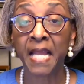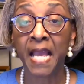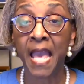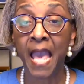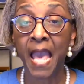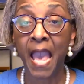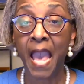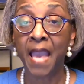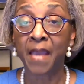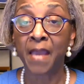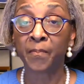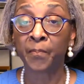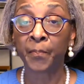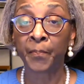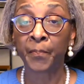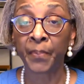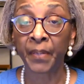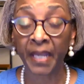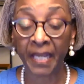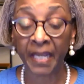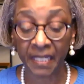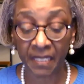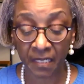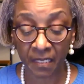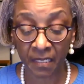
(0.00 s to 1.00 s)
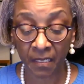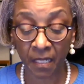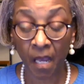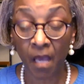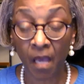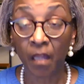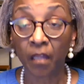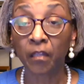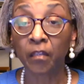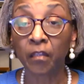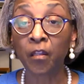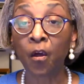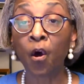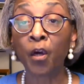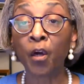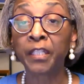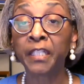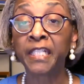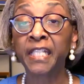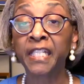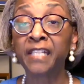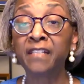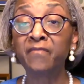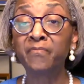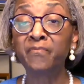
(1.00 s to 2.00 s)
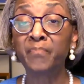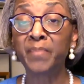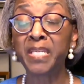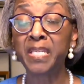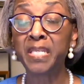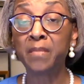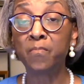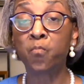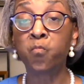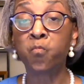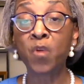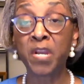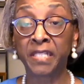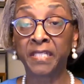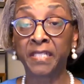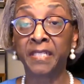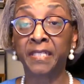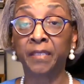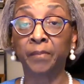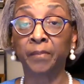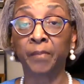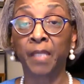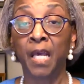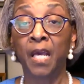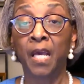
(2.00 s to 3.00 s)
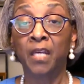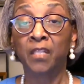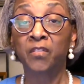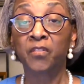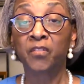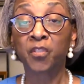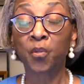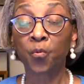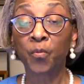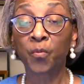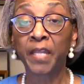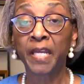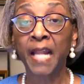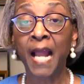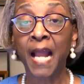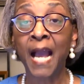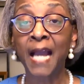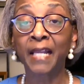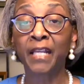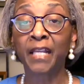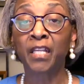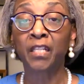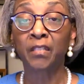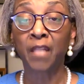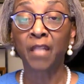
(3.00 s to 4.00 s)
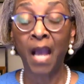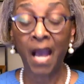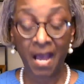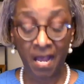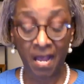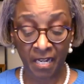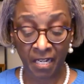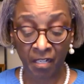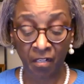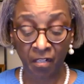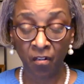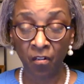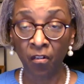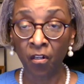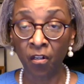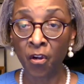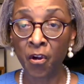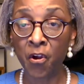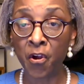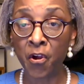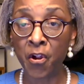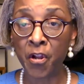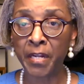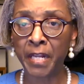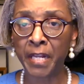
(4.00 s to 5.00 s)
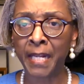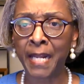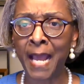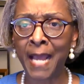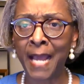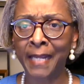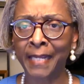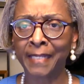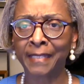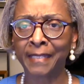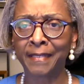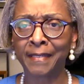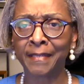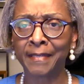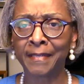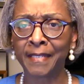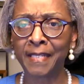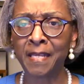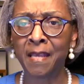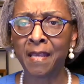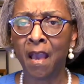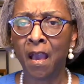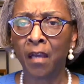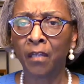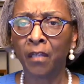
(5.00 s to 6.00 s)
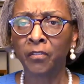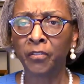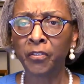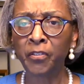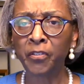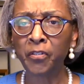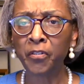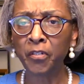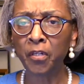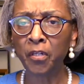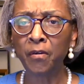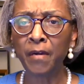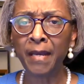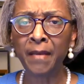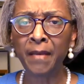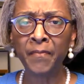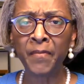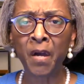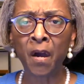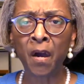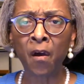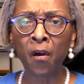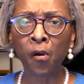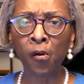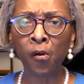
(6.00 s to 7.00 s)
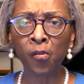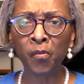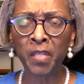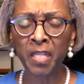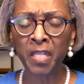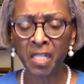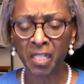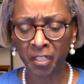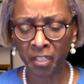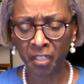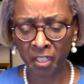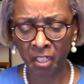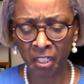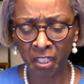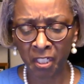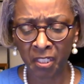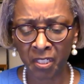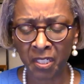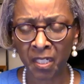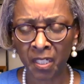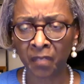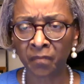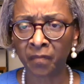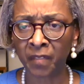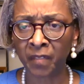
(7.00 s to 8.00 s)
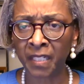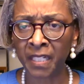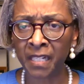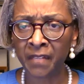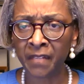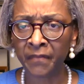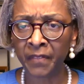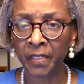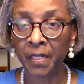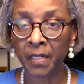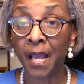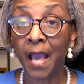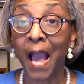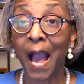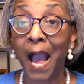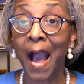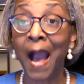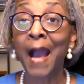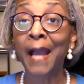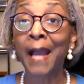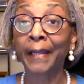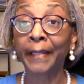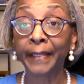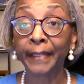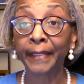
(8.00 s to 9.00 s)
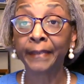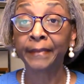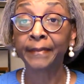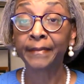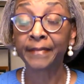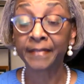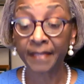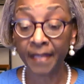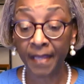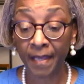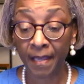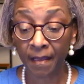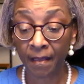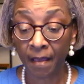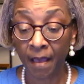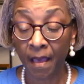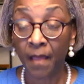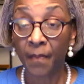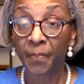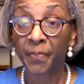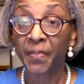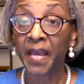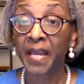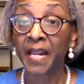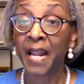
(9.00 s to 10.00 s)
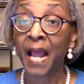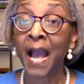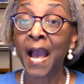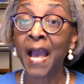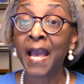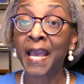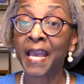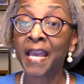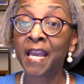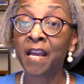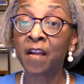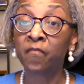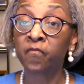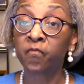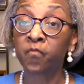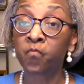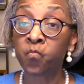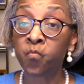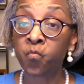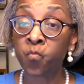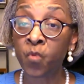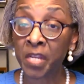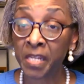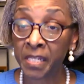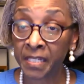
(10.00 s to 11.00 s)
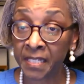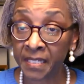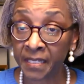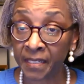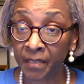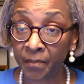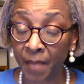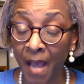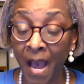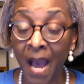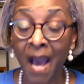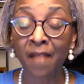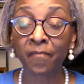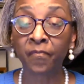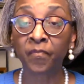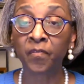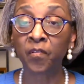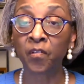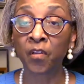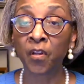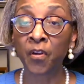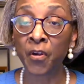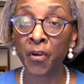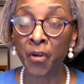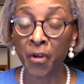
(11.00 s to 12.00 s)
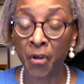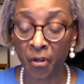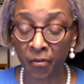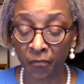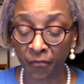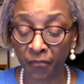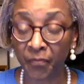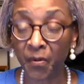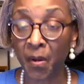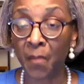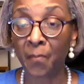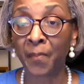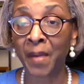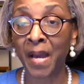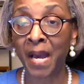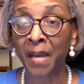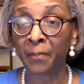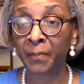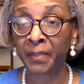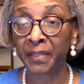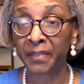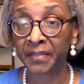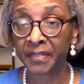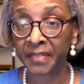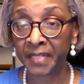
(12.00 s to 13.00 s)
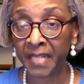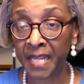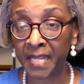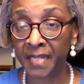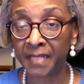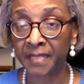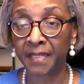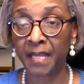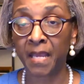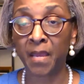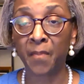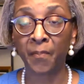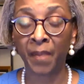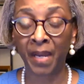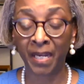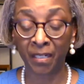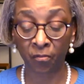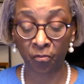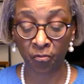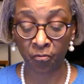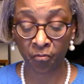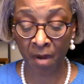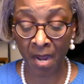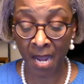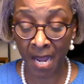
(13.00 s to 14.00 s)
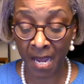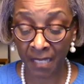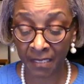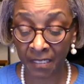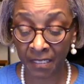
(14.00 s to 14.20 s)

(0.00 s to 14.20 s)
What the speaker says: and patience. Lord, give me wisdom so that I can learn and I can see. Do you know, after all these years of living, I can say that I have wisdom. I've learned from my mistakes and my trials,